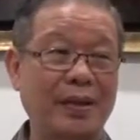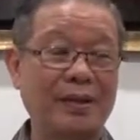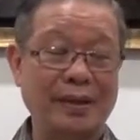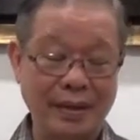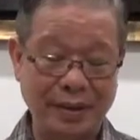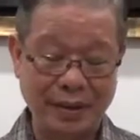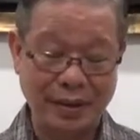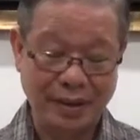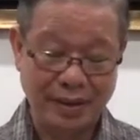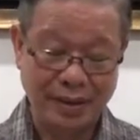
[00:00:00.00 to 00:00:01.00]
Alright?
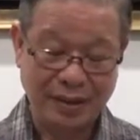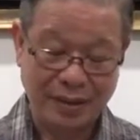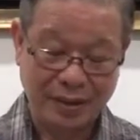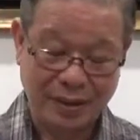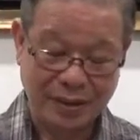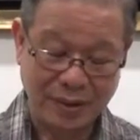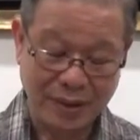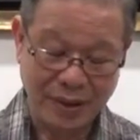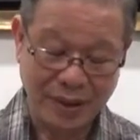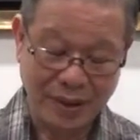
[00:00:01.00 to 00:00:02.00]

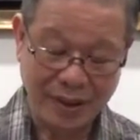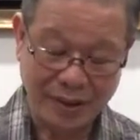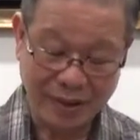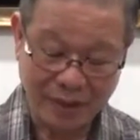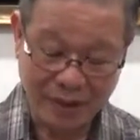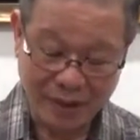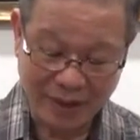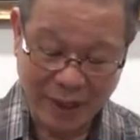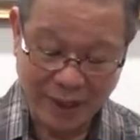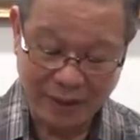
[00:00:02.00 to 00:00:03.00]
So here is called the
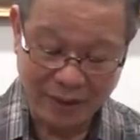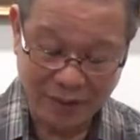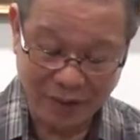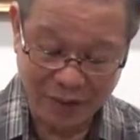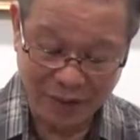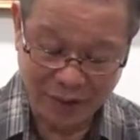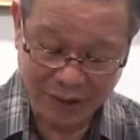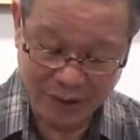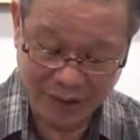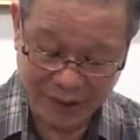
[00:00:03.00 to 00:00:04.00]
sign,
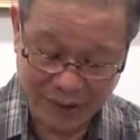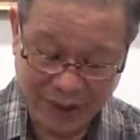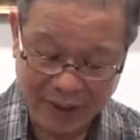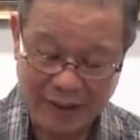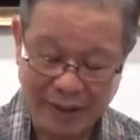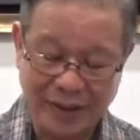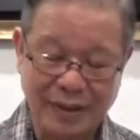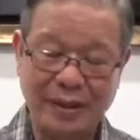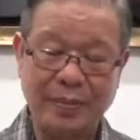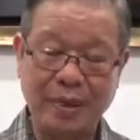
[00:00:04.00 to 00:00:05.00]
concentration sign. It
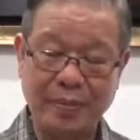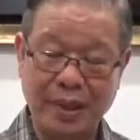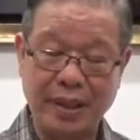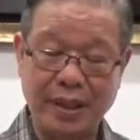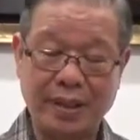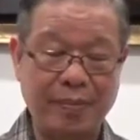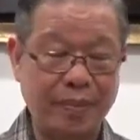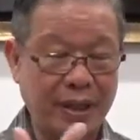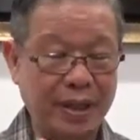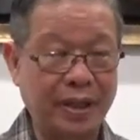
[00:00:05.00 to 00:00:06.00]
just simply means the
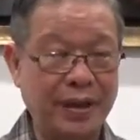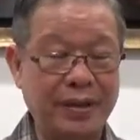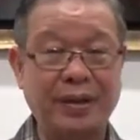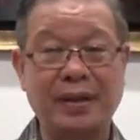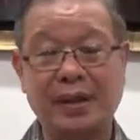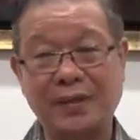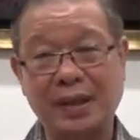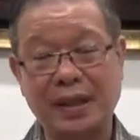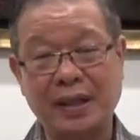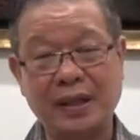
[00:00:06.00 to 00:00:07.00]
breath,
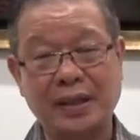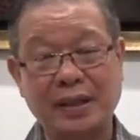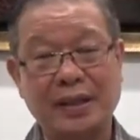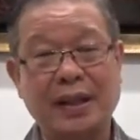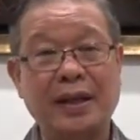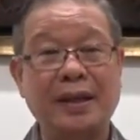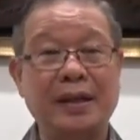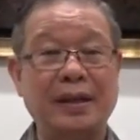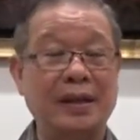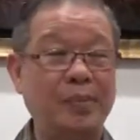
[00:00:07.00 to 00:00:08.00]
loving kindness,
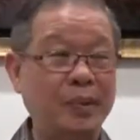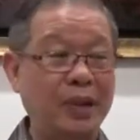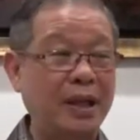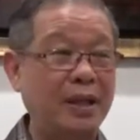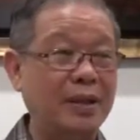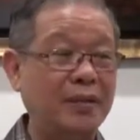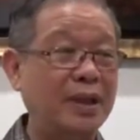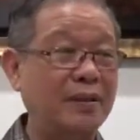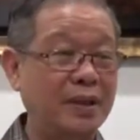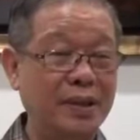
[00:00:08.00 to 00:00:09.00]
the Buddha,
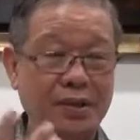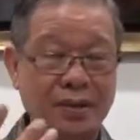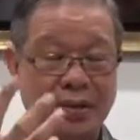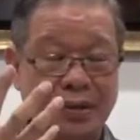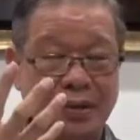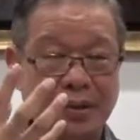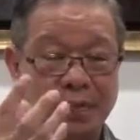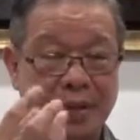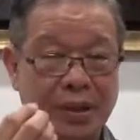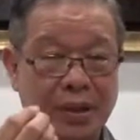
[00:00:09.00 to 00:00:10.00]
whatever you
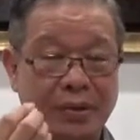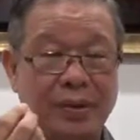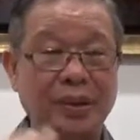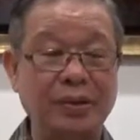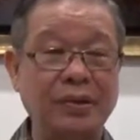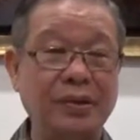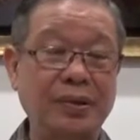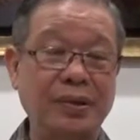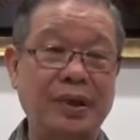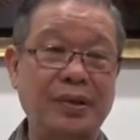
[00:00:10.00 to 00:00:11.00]
something good that you
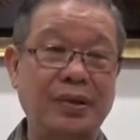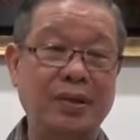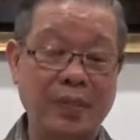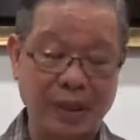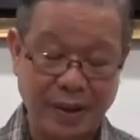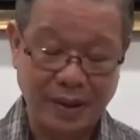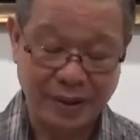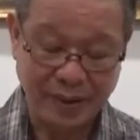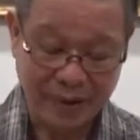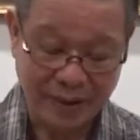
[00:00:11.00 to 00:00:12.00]
use as your
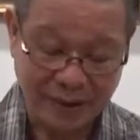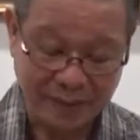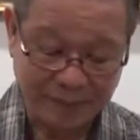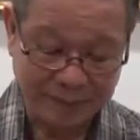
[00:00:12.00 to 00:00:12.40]
meditation sign.